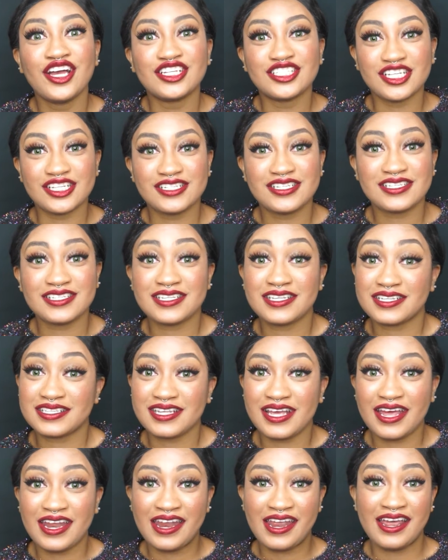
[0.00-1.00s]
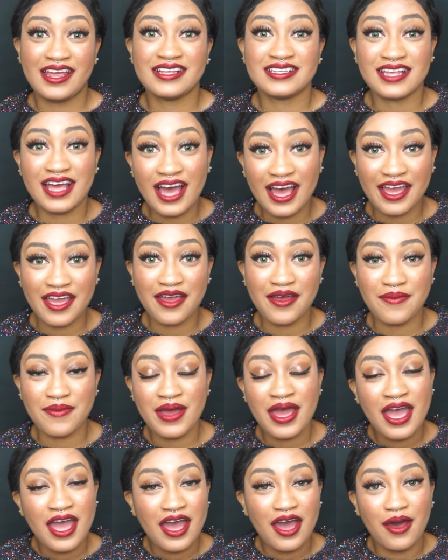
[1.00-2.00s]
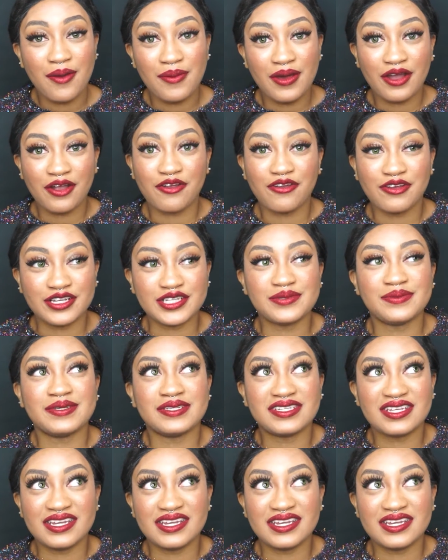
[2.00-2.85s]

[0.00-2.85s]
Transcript: just as excited as I am about Christmas.